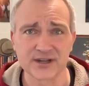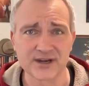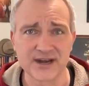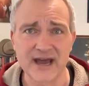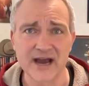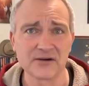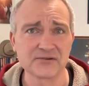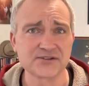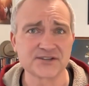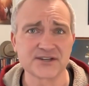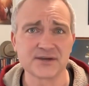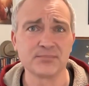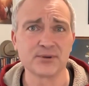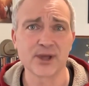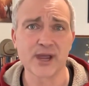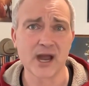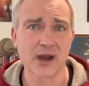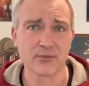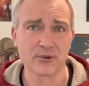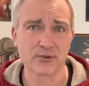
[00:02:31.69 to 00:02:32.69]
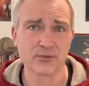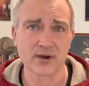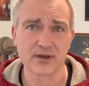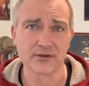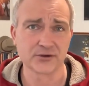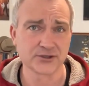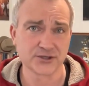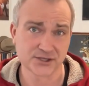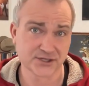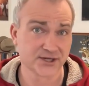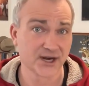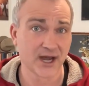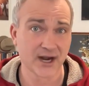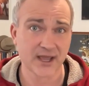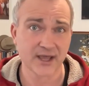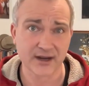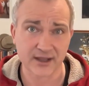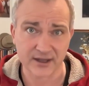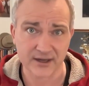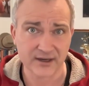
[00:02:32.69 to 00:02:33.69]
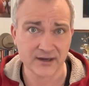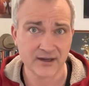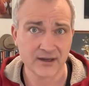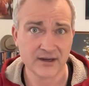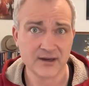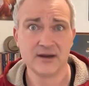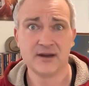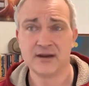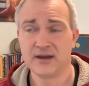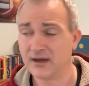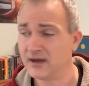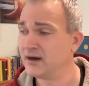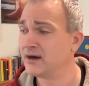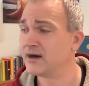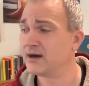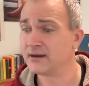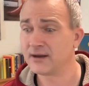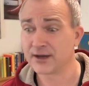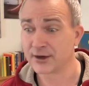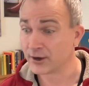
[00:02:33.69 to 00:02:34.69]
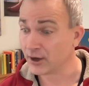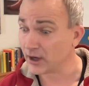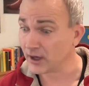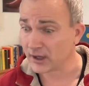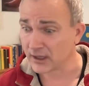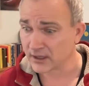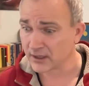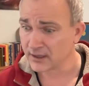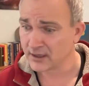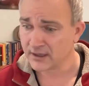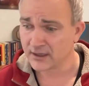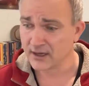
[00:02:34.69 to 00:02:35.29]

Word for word: And now simply I would rather just not edit uh, at all.